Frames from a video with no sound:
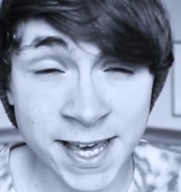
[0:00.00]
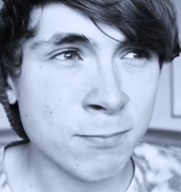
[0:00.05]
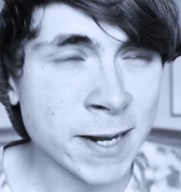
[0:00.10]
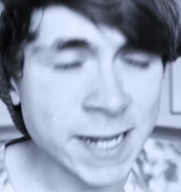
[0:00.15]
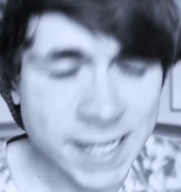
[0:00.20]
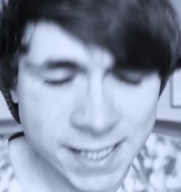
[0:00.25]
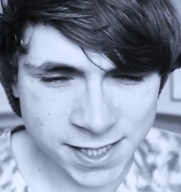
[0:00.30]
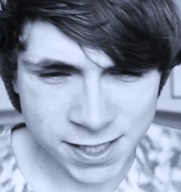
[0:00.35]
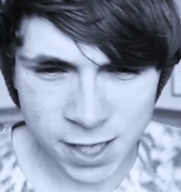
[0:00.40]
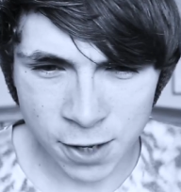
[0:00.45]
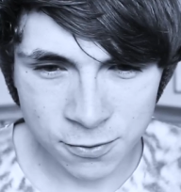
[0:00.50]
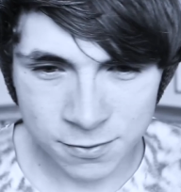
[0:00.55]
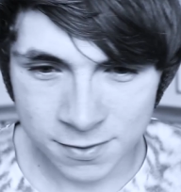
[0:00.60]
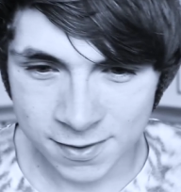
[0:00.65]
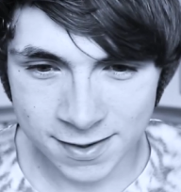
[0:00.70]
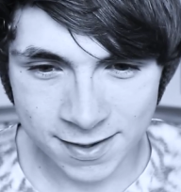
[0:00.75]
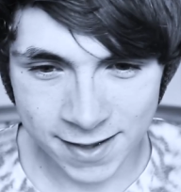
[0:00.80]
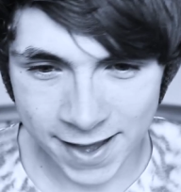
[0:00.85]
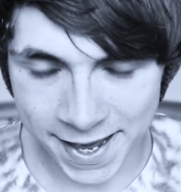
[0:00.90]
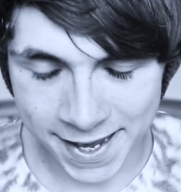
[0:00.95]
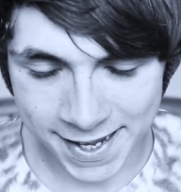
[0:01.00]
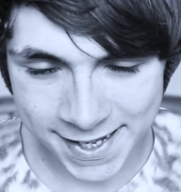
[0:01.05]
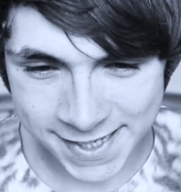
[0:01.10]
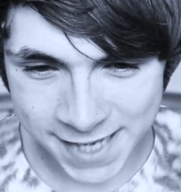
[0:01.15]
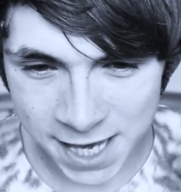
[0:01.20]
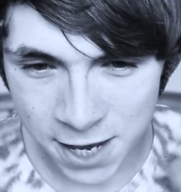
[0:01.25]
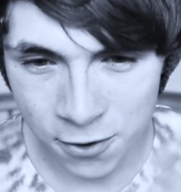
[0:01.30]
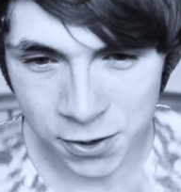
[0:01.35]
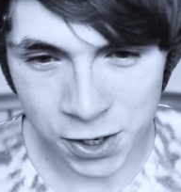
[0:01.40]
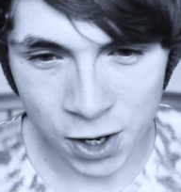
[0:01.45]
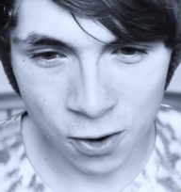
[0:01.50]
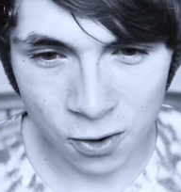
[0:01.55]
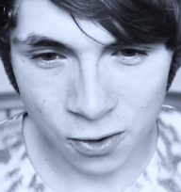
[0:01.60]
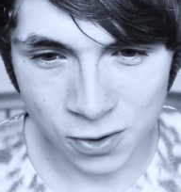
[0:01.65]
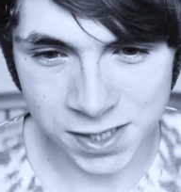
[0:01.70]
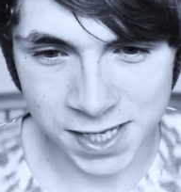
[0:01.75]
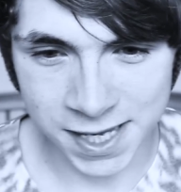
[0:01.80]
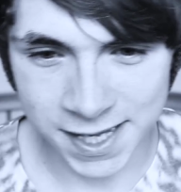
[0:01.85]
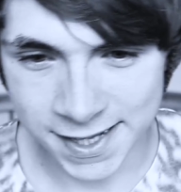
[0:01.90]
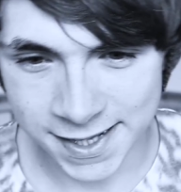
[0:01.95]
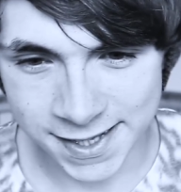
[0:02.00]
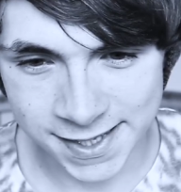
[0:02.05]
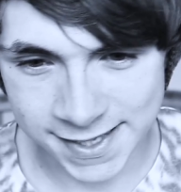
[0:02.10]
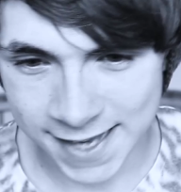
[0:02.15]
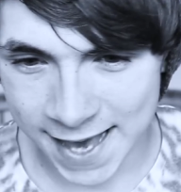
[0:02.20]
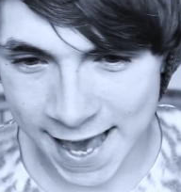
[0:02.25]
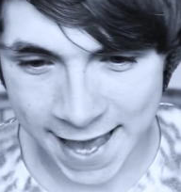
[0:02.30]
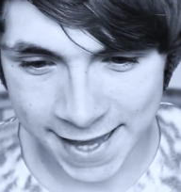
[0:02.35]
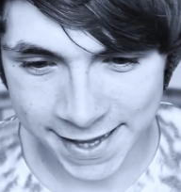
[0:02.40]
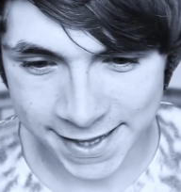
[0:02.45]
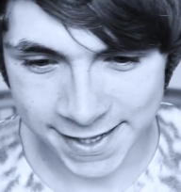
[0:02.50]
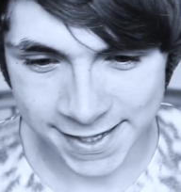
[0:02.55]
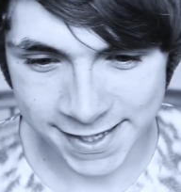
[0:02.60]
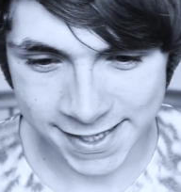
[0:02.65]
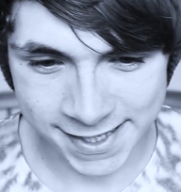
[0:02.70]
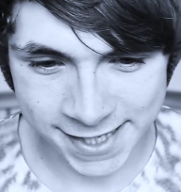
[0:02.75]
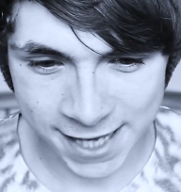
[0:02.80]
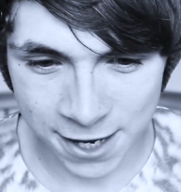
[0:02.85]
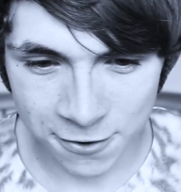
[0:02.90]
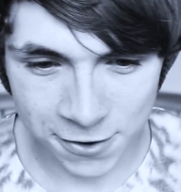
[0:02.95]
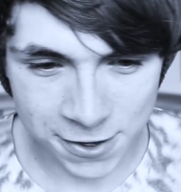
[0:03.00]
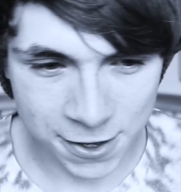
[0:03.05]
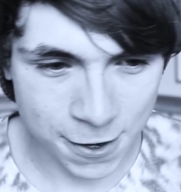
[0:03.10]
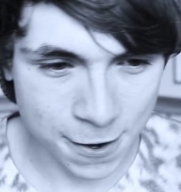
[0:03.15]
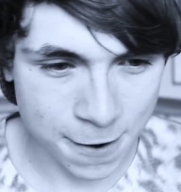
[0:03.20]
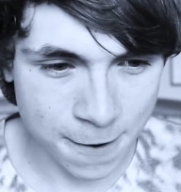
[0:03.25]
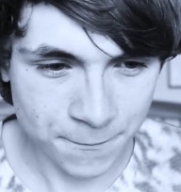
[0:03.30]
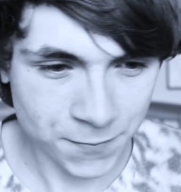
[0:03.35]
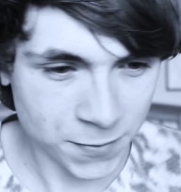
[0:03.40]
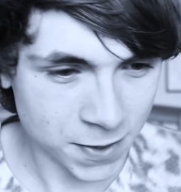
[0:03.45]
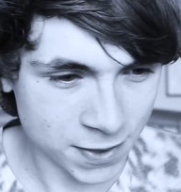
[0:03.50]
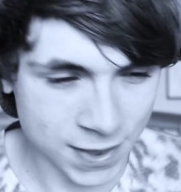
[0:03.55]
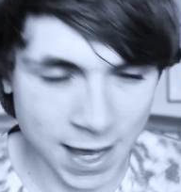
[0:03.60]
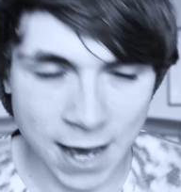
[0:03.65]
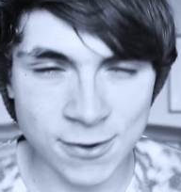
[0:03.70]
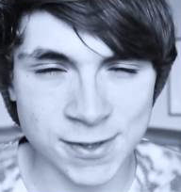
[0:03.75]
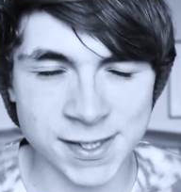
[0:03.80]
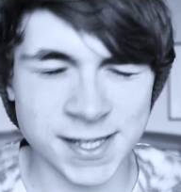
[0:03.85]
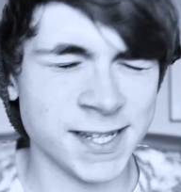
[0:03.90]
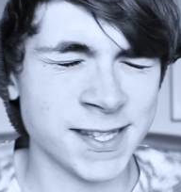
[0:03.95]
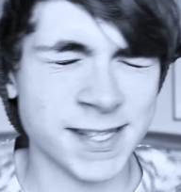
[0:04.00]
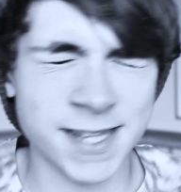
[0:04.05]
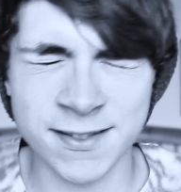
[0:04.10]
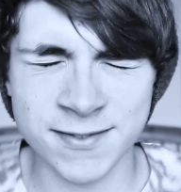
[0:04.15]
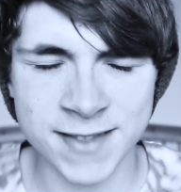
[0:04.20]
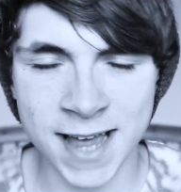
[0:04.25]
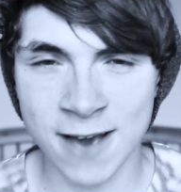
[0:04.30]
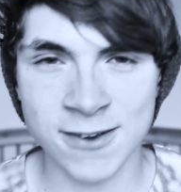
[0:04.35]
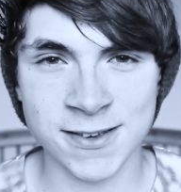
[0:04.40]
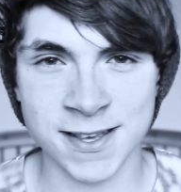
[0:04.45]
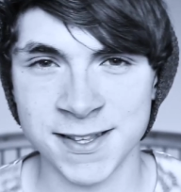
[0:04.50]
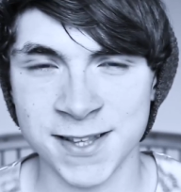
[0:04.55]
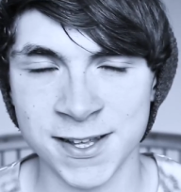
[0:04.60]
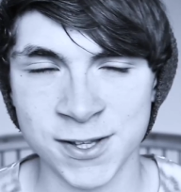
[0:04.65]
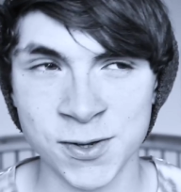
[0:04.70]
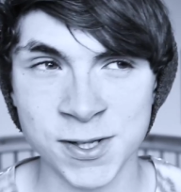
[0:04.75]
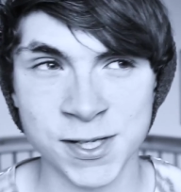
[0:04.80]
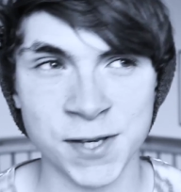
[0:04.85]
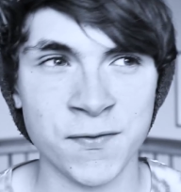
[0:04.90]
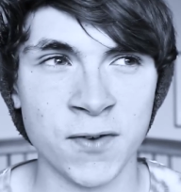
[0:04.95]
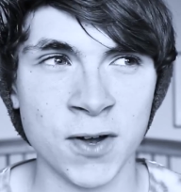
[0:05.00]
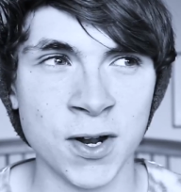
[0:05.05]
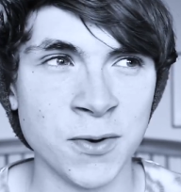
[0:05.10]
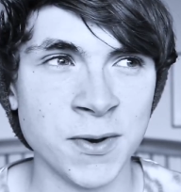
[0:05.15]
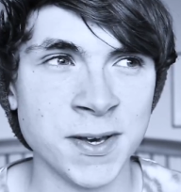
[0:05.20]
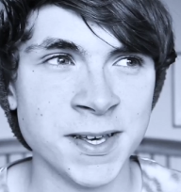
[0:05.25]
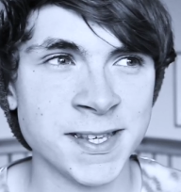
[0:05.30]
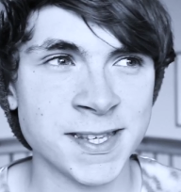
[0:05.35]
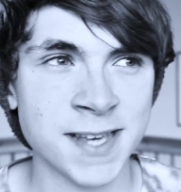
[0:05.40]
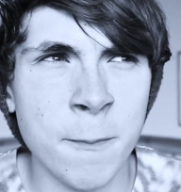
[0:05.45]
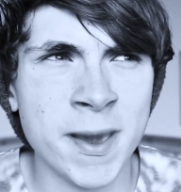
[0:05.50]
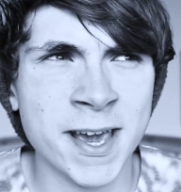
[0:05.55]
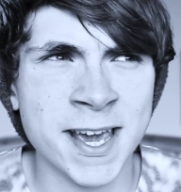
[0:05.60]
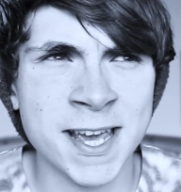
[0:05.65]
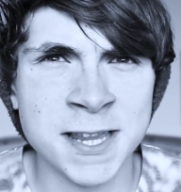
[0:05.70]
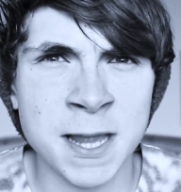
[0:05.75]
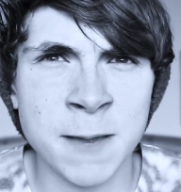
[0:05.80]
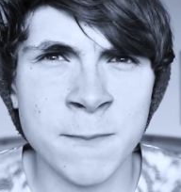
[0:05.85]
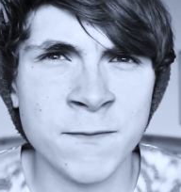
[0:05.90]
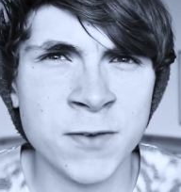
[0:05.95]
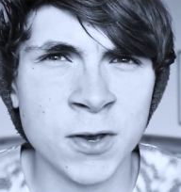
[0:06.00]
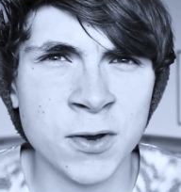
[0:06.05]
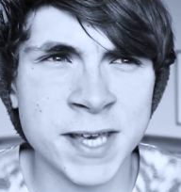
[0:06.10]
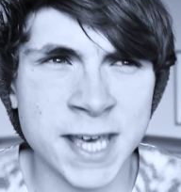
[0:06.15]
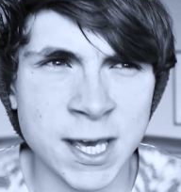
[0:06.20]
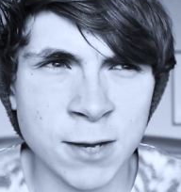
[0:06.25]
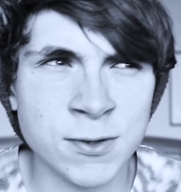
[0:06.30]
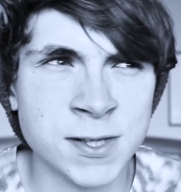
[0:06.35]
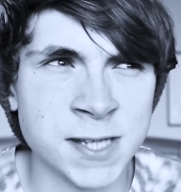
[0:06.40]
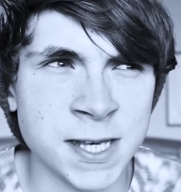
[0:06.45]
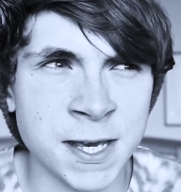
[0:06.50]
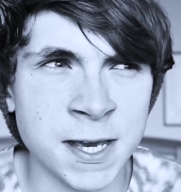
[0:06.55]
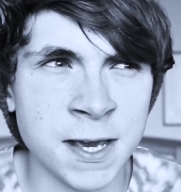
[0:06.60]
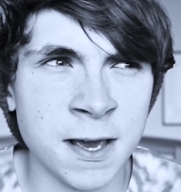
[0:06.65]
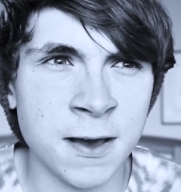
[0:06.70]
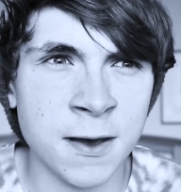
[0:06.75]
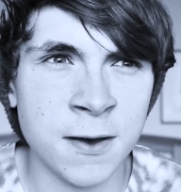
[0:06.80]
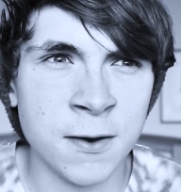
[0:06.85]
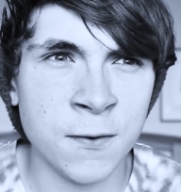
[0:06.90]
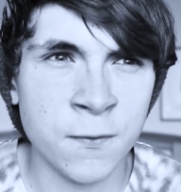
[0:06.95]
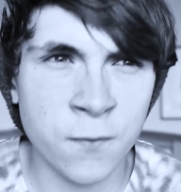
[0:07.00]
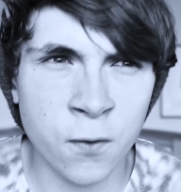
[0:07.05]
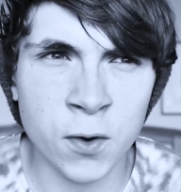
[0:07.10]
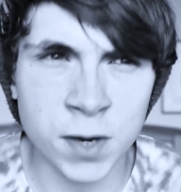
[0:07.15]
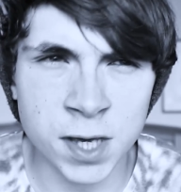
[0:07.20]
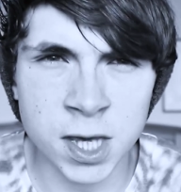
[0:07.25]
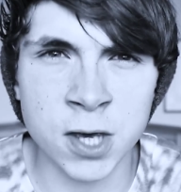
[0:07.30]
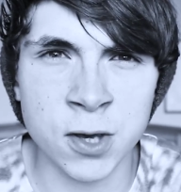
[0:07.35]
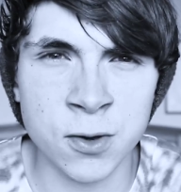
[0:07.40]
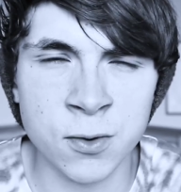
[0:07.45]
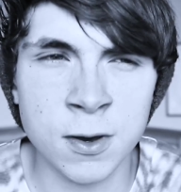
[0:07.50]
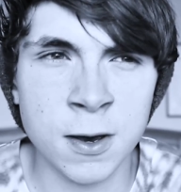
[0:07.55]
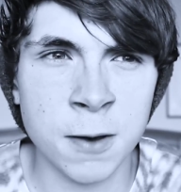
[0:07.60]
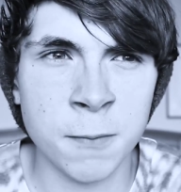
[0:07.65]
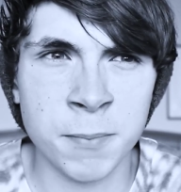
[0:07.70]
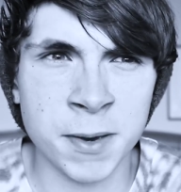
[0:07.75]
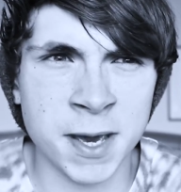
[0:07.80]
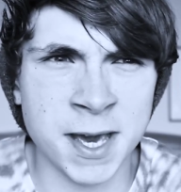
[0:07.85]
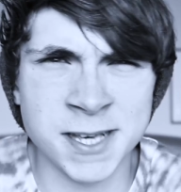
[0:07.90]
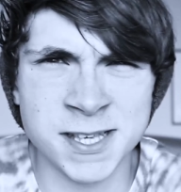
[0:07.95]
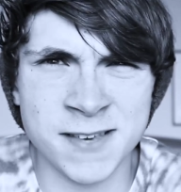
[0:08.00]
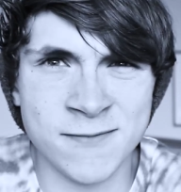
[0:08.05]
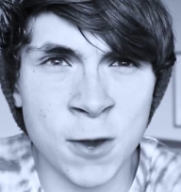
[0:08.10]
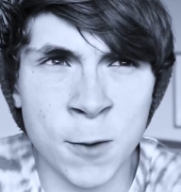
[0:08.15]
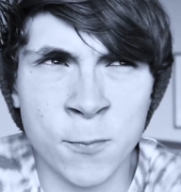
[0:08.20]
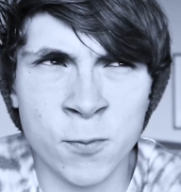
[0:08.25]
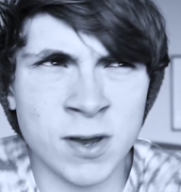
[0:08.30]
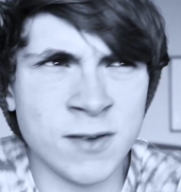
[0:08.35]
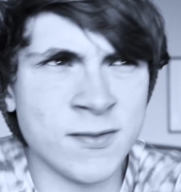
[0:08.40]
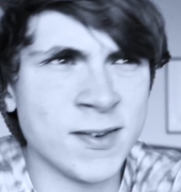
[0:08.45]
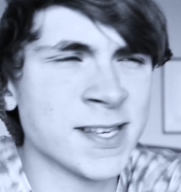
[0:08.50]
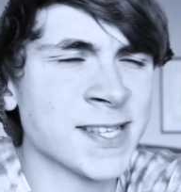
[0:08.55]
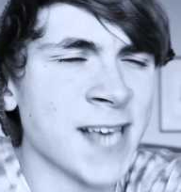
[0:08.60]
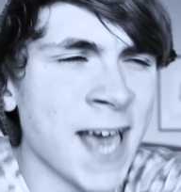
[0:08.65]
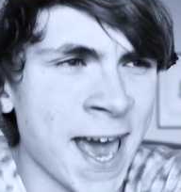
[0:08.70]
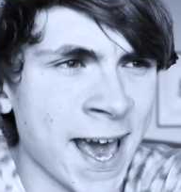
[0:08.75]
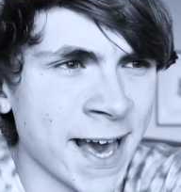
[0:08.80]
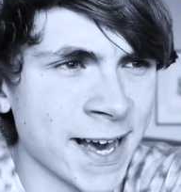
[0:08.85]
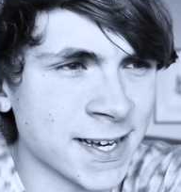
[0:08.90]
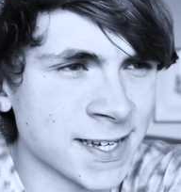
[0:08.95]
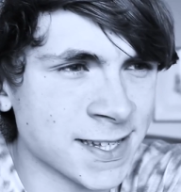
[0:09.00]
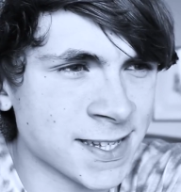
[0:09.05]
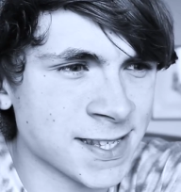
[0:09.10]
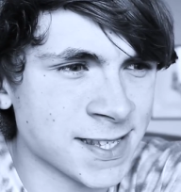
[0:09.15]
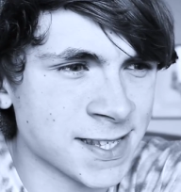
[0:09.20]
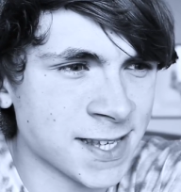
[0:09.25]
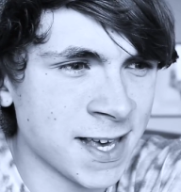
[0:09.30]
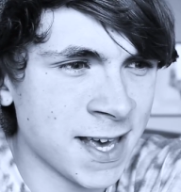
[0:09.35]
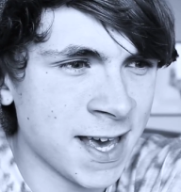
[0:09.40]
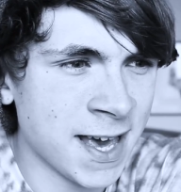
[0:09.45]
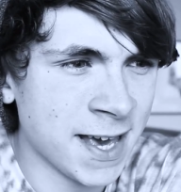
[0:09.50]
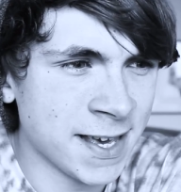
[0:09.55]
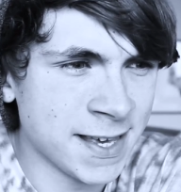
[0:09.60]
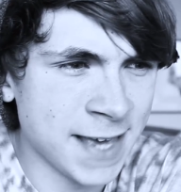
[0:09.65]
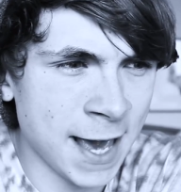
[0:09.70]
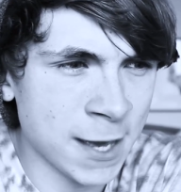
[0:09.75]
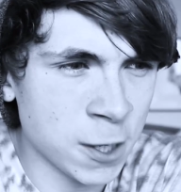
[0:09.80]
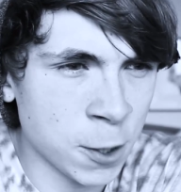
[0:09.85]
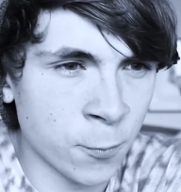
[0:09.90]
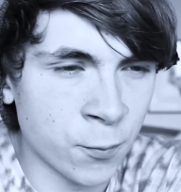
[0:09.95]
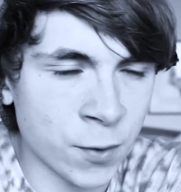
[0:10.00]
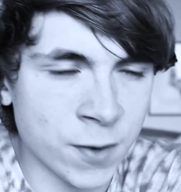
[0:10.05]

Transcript: Please don't, like, tell your audience and tell your thousands and thousands of Twitter followers, making them feel guilty for you because of your previous acts. Yet your